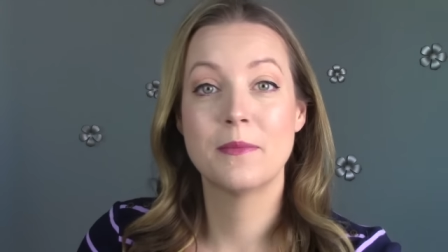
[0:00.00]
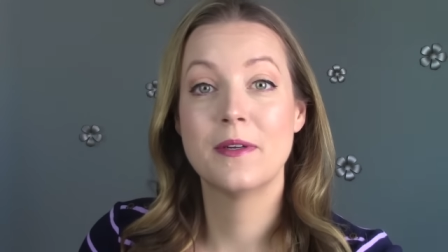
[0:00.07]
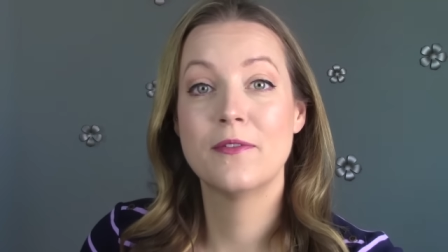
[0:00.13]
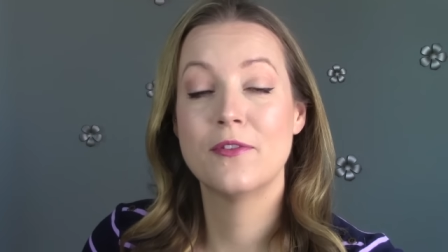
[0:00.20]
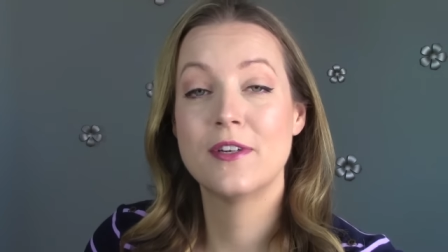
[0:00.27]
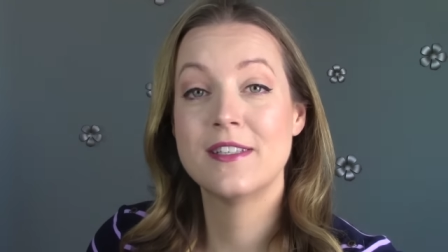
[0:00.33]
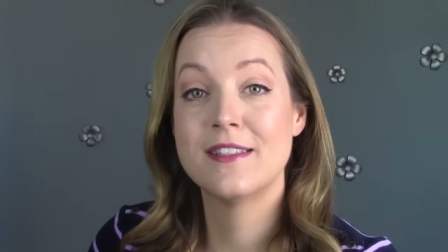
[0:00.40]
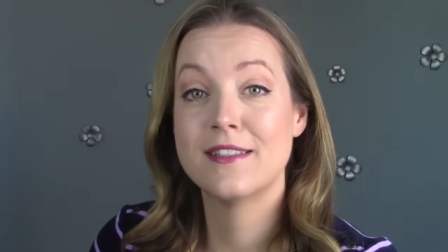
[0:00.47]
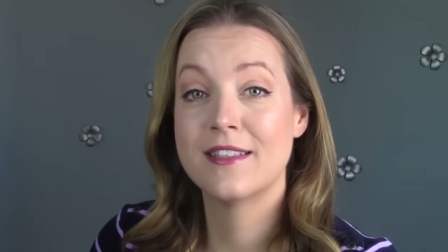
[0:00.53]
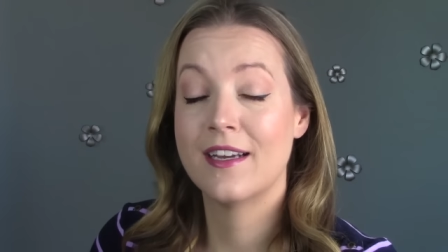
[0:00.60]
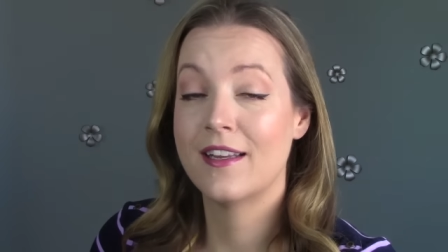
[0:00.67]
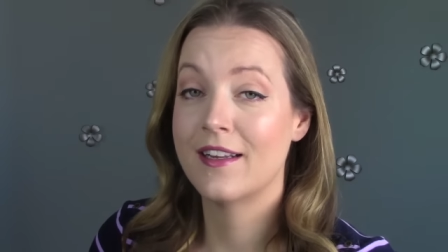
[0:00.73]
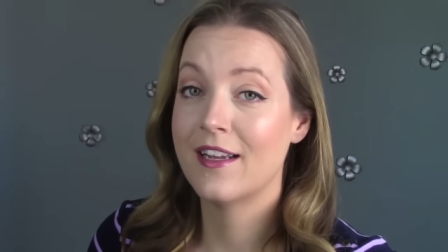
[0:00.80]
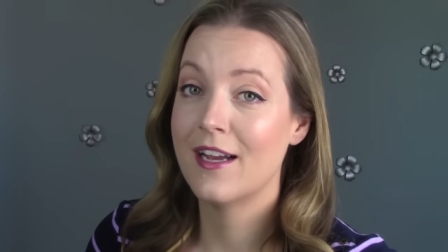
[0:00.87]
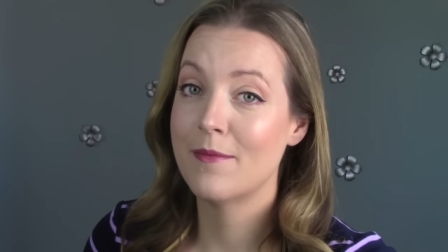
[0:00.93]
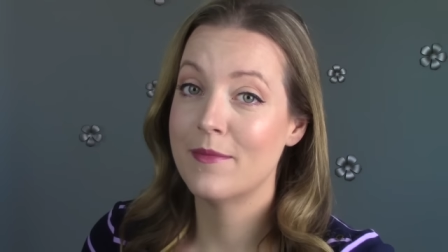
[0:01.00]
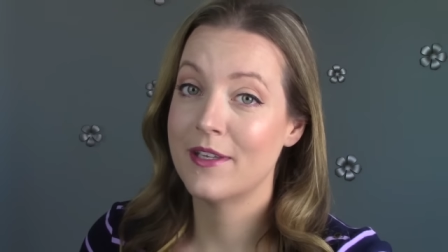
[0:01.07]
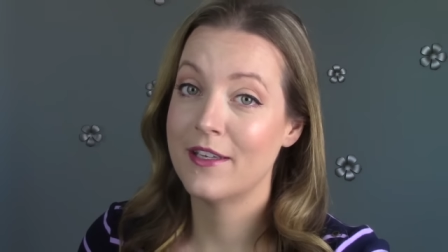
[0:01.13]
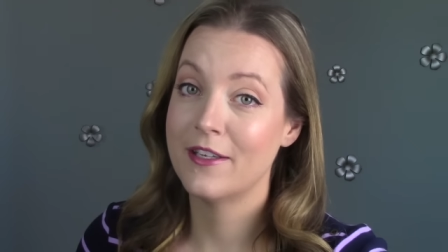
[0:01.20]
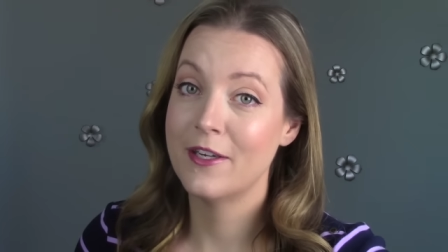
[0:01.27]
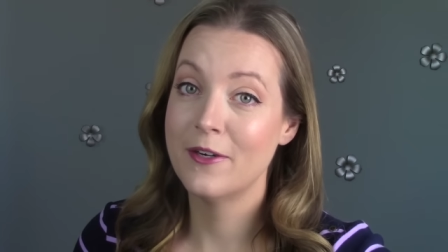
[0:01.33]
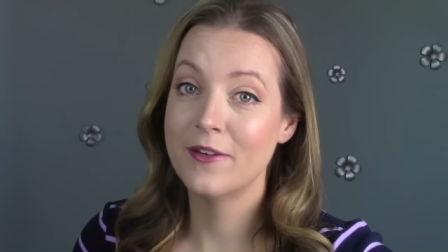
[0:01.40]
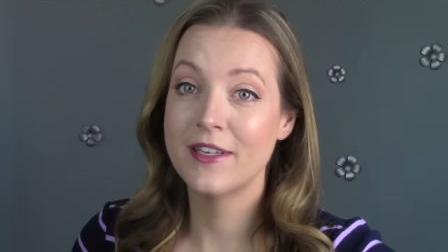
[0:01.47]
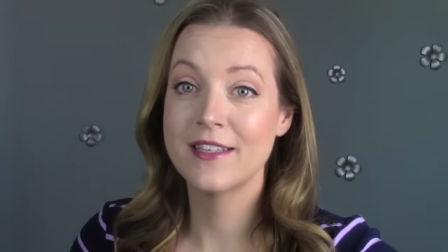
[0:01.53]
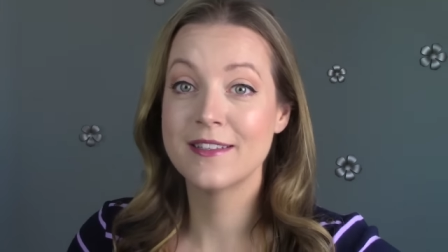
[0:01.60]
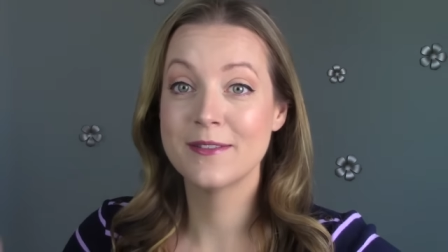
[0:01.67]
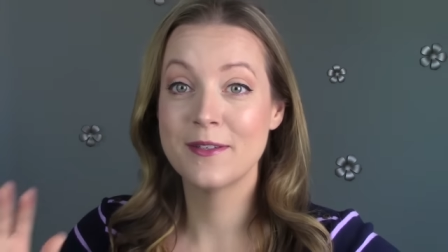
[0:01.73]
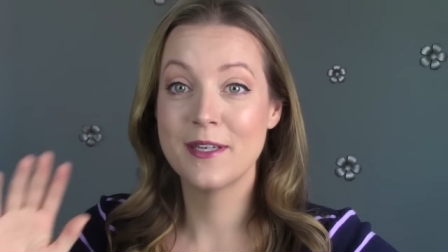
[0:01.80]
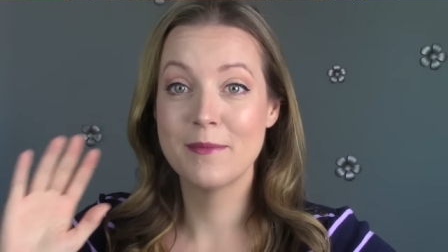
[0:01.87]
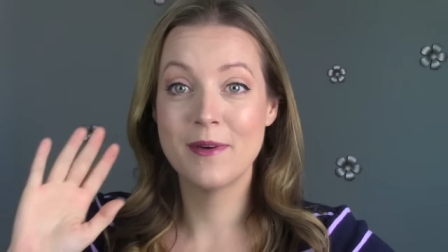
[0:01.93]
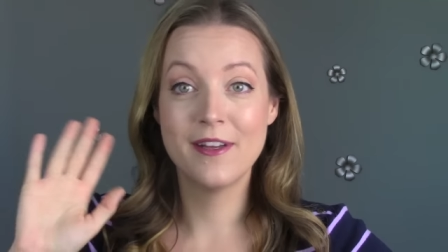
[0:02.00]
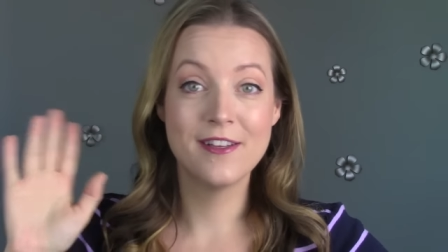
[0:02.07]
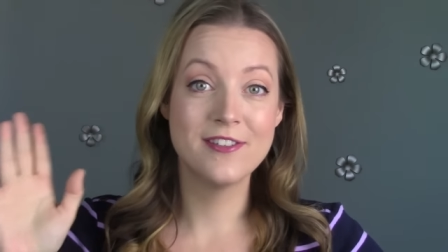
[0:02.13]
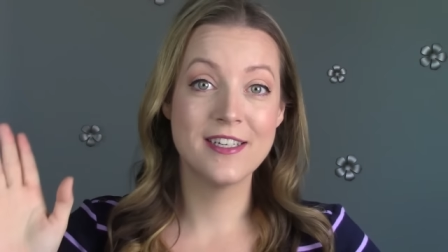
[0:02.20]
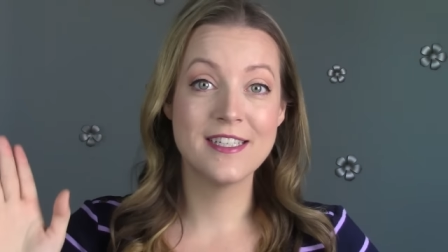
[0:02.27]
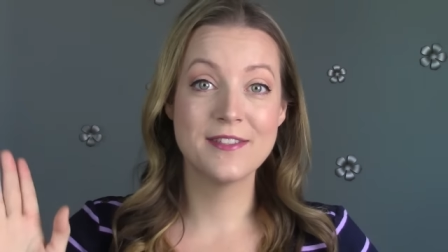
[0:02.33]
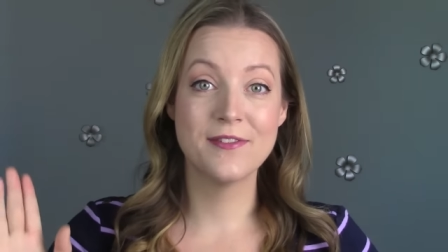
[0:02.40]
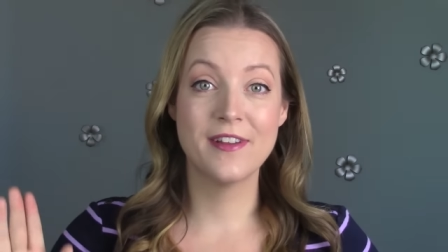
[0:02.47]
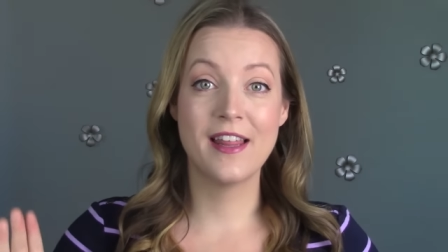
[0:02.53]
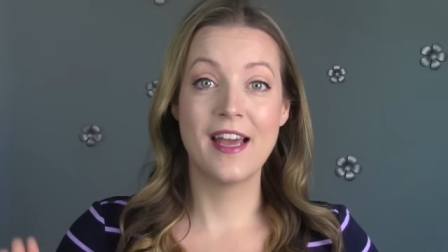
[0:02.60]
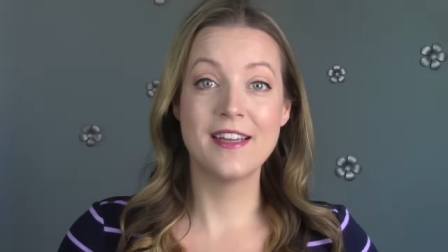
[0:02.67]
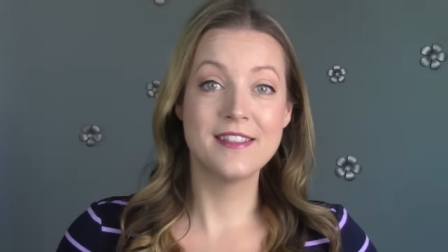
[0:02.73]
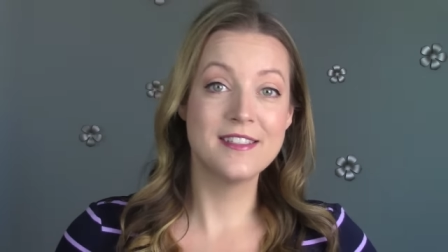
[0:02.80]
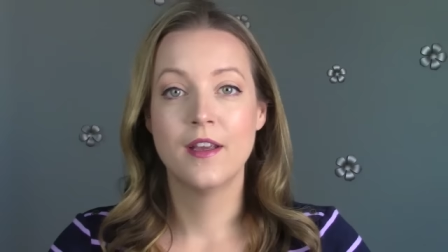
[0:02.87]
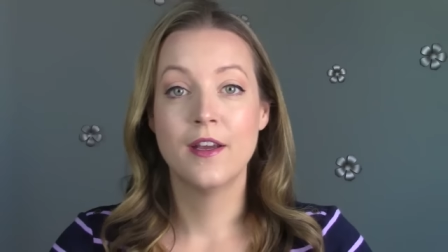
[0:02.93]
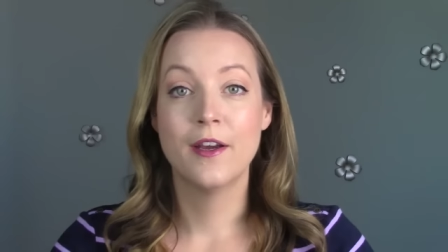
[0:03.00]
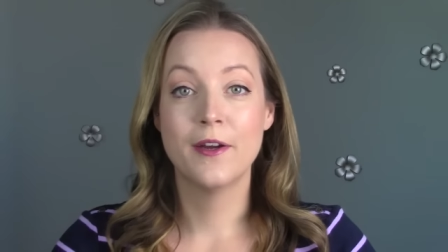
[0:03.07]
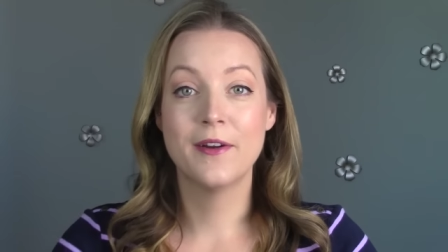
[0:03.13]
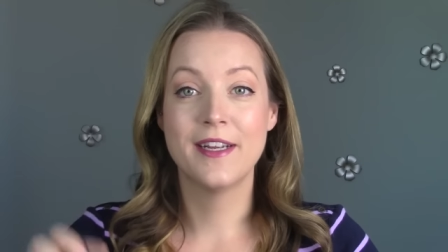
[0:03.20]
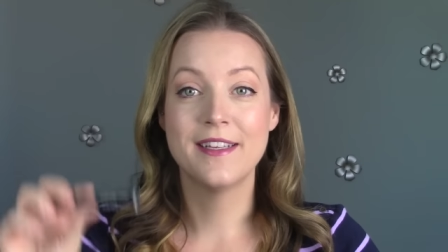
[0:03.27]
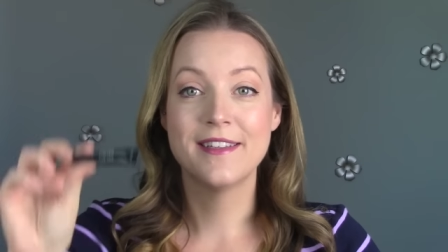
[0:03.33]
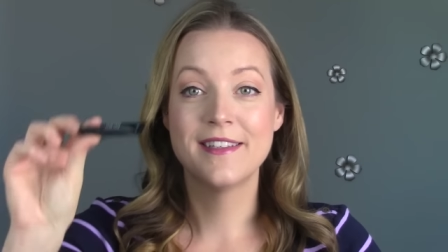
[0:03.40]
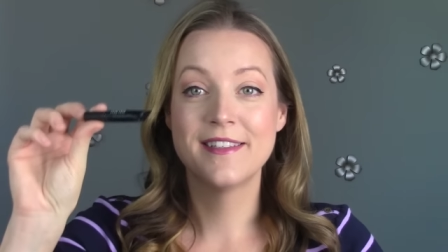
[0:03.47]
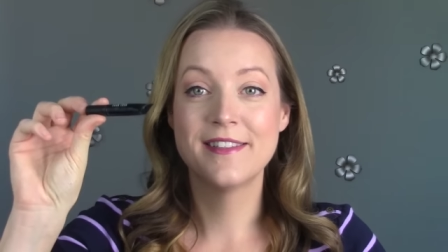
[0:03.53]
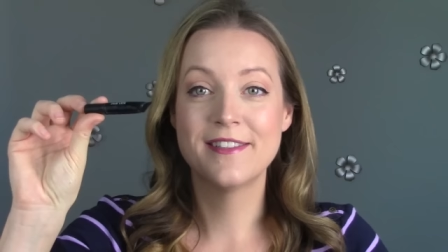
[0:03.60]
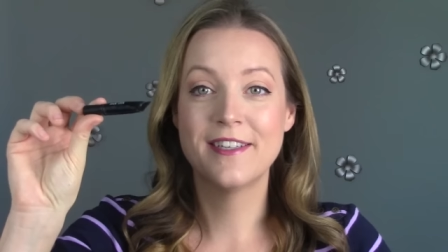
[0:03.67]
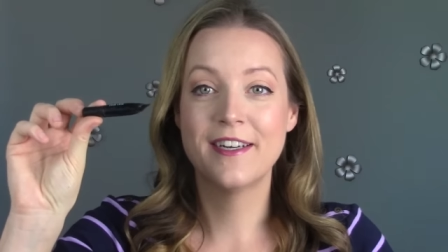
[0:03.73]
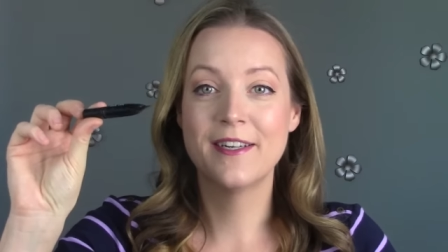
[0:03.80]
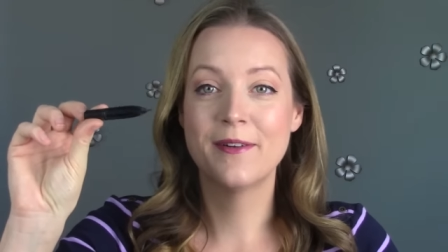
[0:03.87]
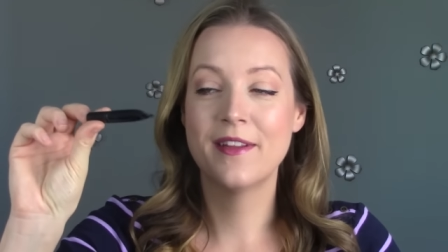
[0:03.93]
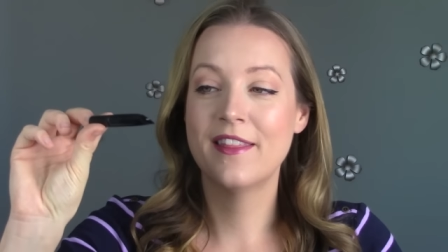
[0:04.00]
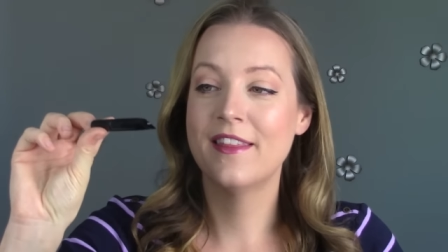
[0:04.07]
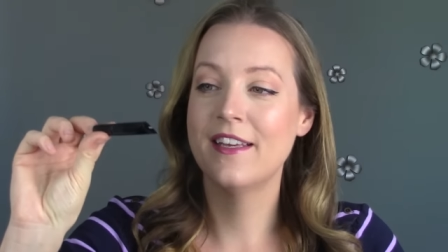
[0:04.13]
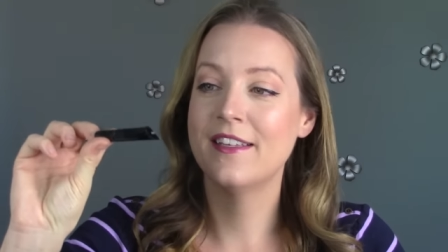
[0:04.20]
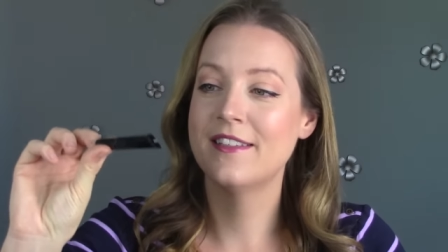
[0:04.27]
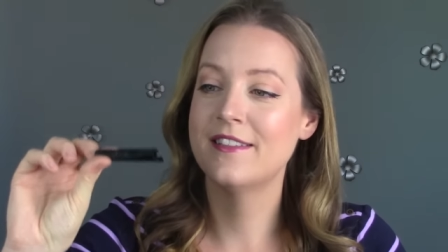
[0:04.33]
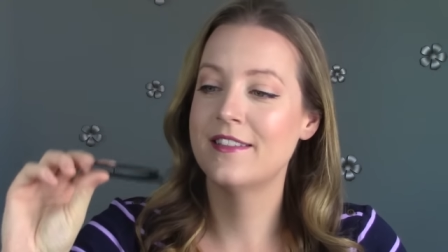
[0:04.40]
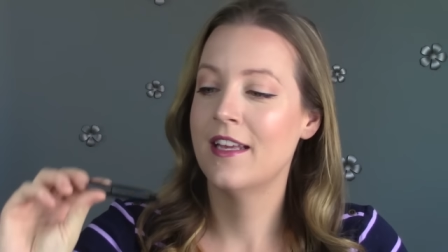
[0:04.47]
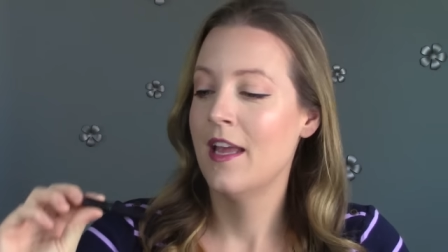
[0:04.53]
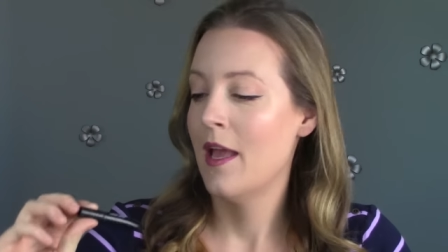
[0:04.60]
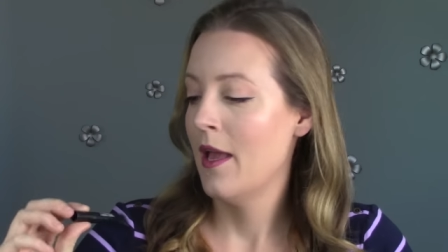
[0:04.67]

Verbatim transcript: My voice is kind of coming and going, so I apologize for that. All right, starting with this